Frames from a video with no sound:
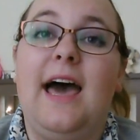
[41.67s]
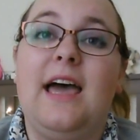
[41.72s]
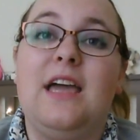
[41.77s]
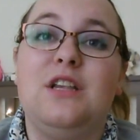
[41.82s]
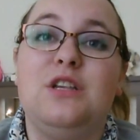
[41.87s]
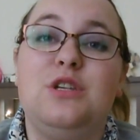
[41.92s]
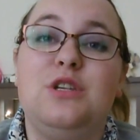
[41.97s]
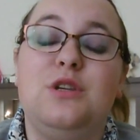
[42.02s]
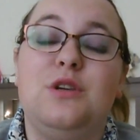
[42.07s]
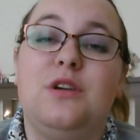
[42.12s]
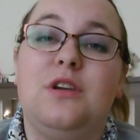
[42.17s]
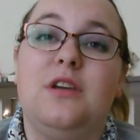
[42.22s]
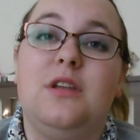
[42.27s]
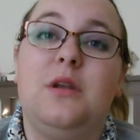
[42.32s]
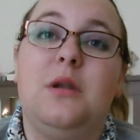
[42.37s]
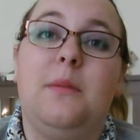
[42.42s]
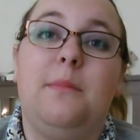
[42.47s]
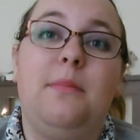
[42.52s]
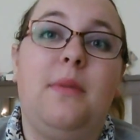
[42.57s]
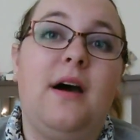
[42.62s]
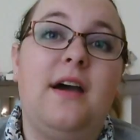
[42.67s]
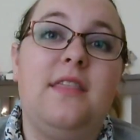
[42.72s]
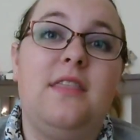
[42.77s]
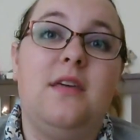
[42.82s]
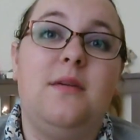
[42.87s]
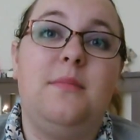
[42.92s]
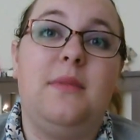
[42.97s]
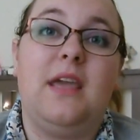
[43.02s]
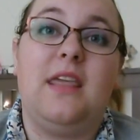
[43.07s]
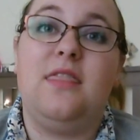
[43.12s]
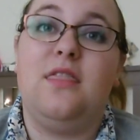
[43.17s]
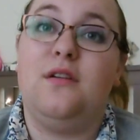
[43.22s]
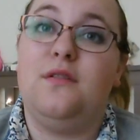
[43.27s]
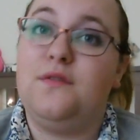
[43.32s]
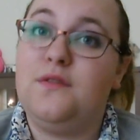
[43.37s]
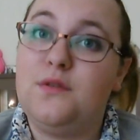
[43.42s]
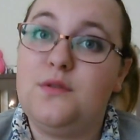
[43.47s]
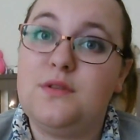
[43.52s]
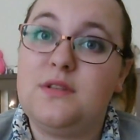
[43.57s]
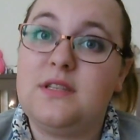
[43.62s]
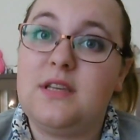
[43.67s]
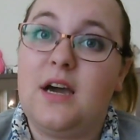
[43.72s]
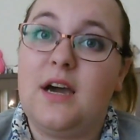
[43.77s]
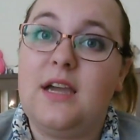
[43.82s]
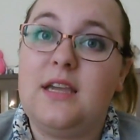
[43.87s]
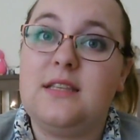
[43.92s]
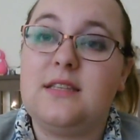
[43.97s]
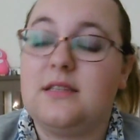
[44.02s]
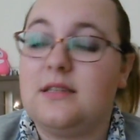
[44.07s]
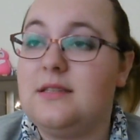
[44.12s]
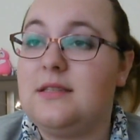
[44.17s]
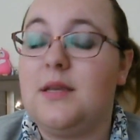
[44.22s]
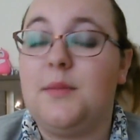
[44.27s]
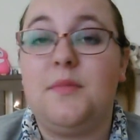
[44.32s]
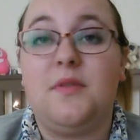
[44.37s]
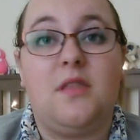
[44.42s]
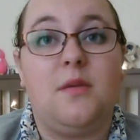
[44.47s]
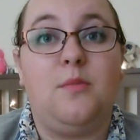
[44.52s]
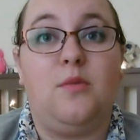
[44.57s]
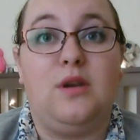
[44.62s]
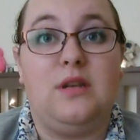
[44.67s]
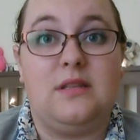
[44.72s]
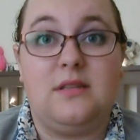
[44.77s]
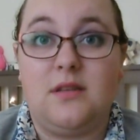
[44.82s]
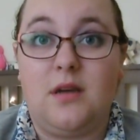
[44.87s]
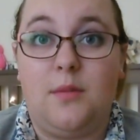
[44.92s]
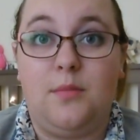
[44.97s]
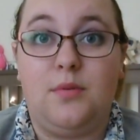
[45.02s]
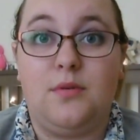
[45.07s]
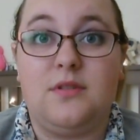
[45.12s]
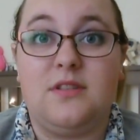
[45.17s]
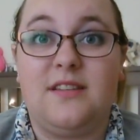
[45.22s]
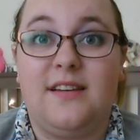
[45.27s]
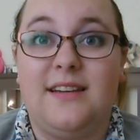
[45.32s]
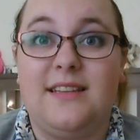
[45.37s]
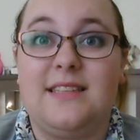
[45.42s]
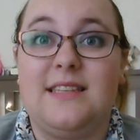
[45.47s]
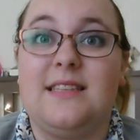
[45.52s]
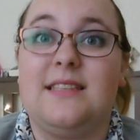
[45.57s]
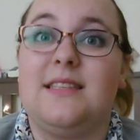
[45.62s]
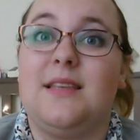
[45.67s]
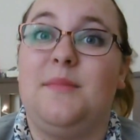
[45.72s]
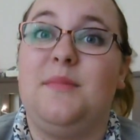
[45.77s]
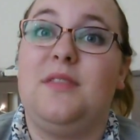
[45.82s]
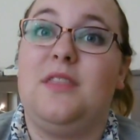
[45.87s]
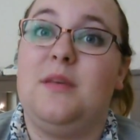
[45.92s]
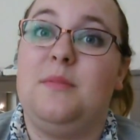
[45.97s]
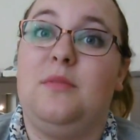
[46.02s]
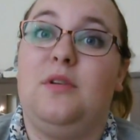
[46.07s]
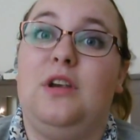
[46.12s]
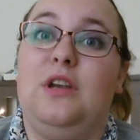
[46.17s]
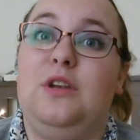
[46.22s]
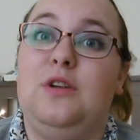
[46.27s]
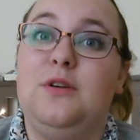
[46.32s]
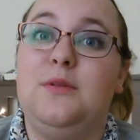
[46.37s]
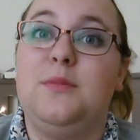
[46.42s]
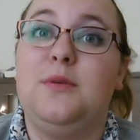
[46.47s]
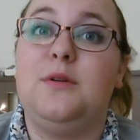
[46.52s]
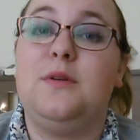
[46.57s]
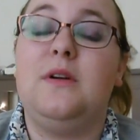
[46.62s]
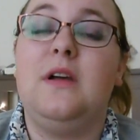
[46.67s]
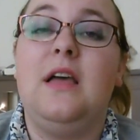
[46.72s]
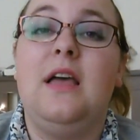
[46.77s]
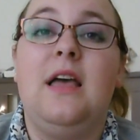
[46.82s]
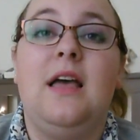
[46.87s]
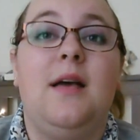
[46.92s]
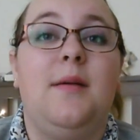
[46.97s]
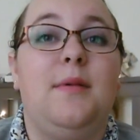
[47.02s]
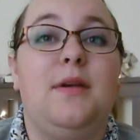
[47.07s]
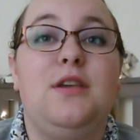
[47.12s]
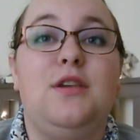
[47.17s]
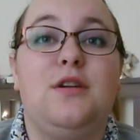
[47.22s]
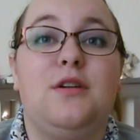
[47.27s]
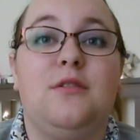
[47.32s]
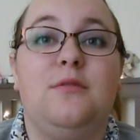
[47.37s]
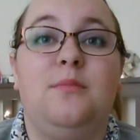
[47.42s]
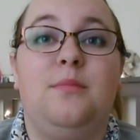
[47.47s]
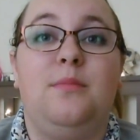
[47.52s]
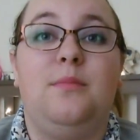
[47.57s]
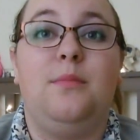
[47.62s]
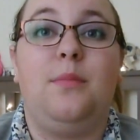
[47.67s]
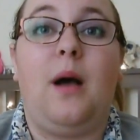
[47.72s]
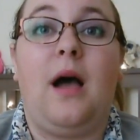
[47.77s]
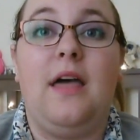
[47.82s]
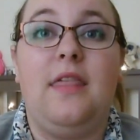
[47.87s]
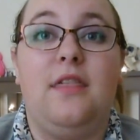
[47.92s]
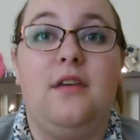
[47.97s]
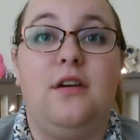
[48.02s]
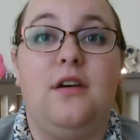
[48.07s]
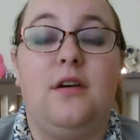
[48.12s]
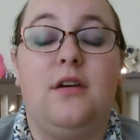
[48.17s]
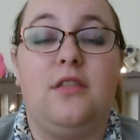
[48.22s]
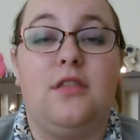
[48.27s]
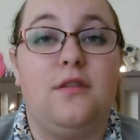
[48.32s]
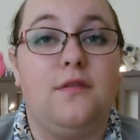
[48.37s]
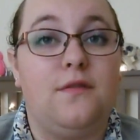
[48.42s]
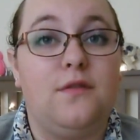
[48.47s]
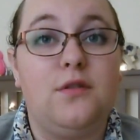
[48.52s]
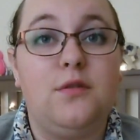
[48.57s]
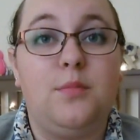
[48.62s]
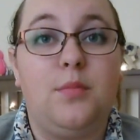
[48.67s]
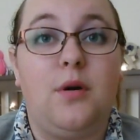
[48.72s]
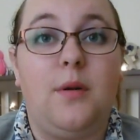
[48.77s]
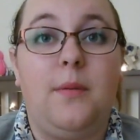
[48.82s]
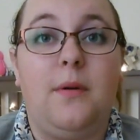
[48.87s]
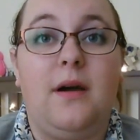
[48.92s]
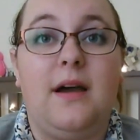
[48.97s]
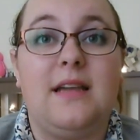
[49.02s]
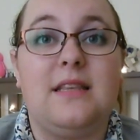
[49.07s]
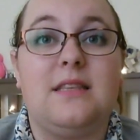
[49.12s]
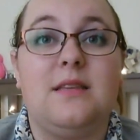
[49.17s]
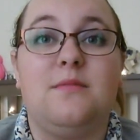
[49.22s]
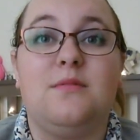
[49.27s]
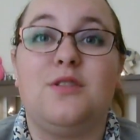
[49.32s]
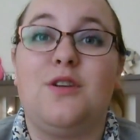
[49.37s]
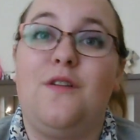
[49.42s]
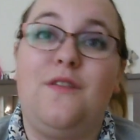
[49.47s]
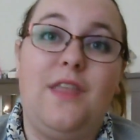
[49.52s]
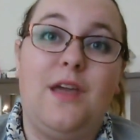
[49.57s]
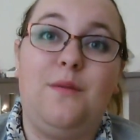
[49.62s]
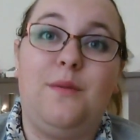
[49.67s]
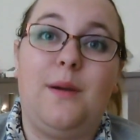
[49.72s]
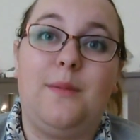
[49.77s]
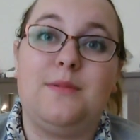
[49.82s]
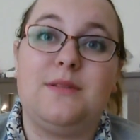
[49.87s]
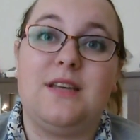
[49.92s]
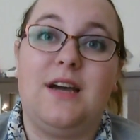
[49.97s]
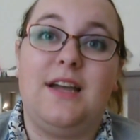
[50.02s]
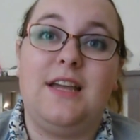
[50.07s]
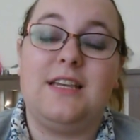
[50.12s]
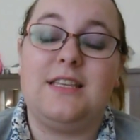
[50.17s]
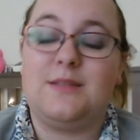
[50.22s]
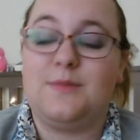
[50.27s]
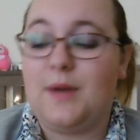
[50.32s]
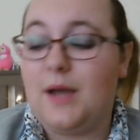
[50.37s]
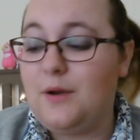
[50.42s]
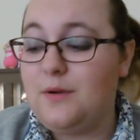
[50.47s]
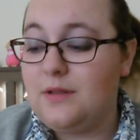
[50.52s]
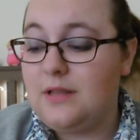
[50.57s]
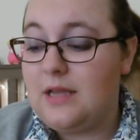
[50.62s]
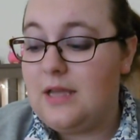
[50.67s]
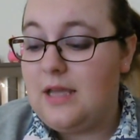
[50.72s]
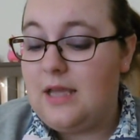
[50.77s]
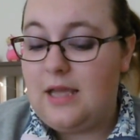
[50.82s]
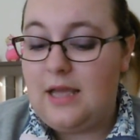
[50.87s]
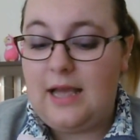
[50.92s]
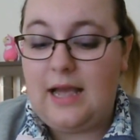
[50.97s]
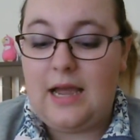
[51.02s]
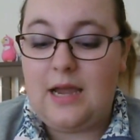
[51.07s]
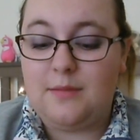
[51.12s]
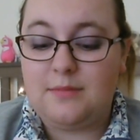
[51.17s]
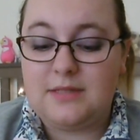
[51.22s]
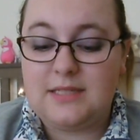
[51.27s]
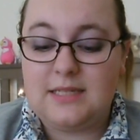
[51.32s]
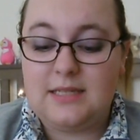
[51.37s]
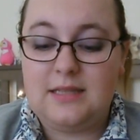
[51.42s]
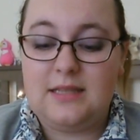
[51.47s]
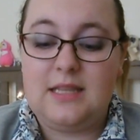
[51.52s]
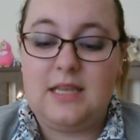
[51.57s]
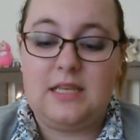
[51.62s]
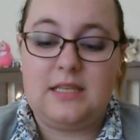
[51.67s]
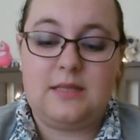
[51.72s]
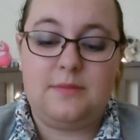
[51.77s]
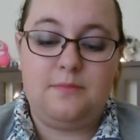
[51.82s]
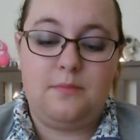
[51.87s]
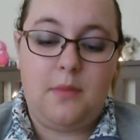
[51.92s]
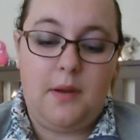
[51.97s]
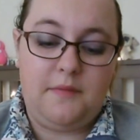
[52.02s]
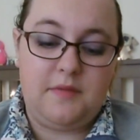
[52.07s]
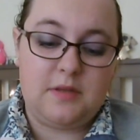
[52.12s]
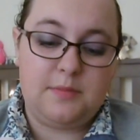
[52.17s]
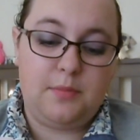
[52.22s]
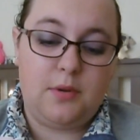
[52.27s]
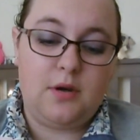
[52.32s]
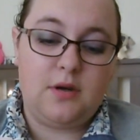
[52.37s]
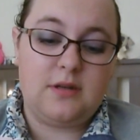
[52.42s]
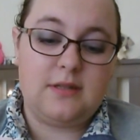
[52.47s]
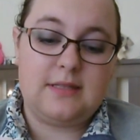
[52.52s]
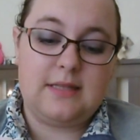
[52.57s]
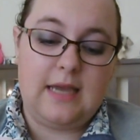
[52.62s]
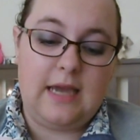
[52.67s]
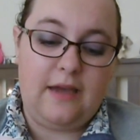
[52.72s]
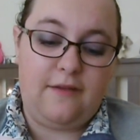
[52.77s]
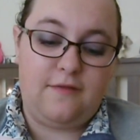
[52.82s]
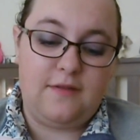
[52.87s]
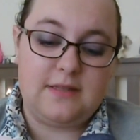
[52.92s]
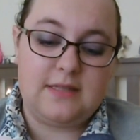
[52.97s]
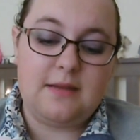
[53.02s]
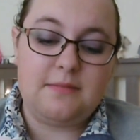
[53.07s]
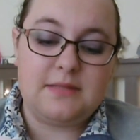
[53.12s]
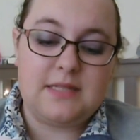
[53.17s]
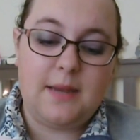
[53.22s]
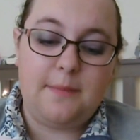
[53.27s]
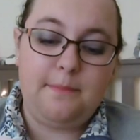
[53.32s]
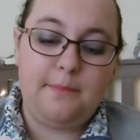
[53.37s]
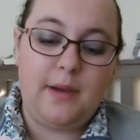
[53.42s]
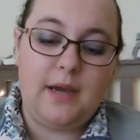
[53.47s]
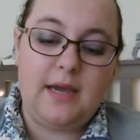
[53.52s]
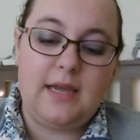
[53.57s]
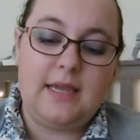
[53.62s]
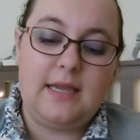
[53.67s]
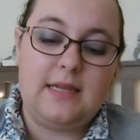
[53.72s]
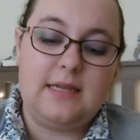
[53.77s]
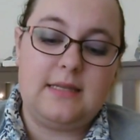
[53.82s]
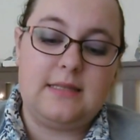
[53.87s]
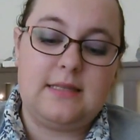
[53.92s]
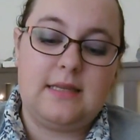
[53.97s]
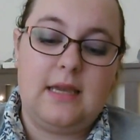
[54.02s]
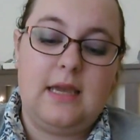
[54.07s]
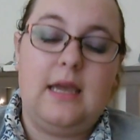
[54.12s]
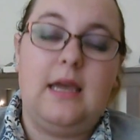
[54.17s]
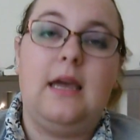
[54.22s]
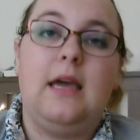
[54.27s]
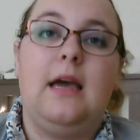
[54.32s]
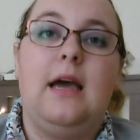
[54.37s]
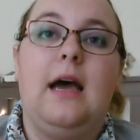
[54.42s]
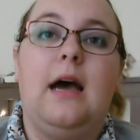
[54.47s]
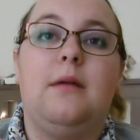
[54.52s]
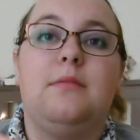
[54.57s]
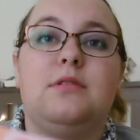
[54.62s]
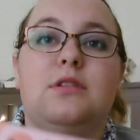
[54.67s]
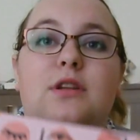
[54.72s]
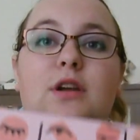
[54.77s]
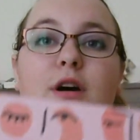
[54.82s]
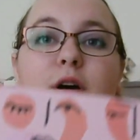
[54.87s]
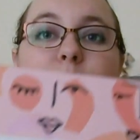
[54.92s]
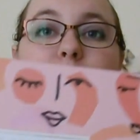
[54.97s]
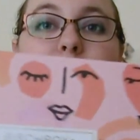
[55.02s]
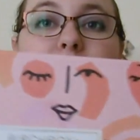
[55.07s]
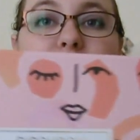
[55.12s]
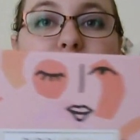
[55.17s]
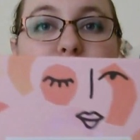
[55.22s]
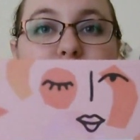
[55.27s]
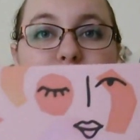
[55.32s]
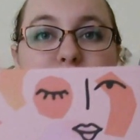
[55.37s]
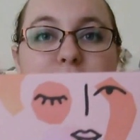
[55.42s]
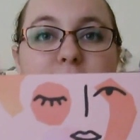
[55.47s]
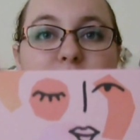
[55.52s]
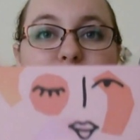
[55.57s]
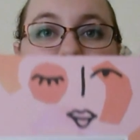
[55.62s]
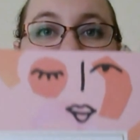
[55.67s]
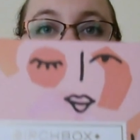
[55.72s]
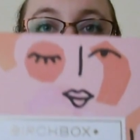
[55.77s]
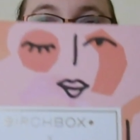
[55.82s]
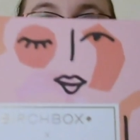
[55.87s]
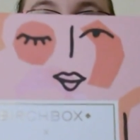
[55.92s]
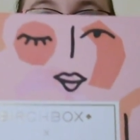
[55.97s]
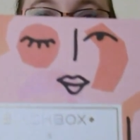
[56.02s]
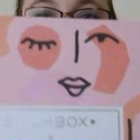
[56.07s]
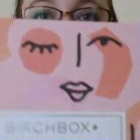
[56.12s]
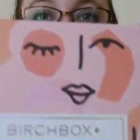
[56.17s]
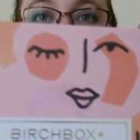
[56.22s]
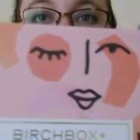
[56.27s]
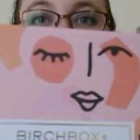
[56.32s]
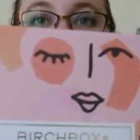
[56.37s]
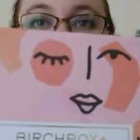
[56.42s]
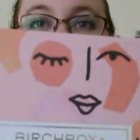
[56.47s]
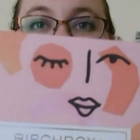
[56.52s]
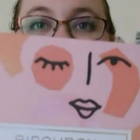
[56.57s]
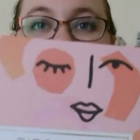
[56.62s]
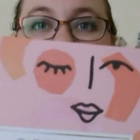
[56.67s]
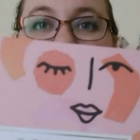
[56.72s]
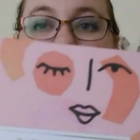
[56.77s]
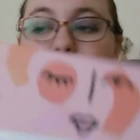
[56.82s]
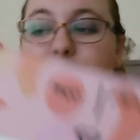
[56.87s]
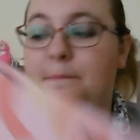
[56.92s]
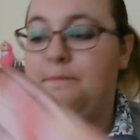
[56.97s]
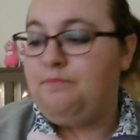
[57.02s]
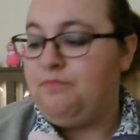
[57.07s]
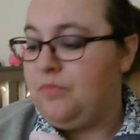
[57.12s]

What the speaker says: and you can buy them in the full size, because some of them are in sample sizes, some of them are in normal, but you can buy the full proper items on their website as well. And this month's box for September is helped along by Oliver Bonus, so you can see just there.